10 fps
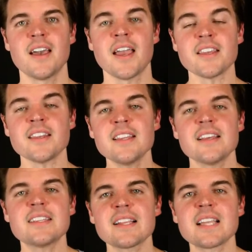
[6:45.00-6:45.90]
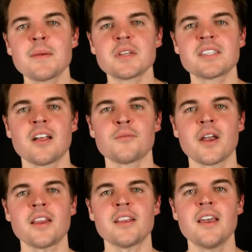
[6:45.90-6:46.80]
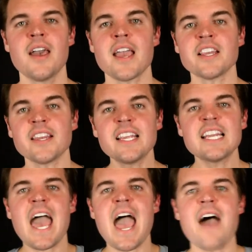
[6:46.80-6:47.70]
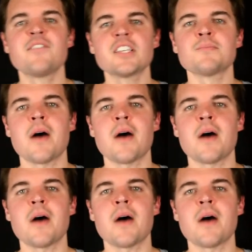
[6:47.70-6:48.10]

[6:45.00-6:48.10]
And you need to take time to celebrate it, and you need to have this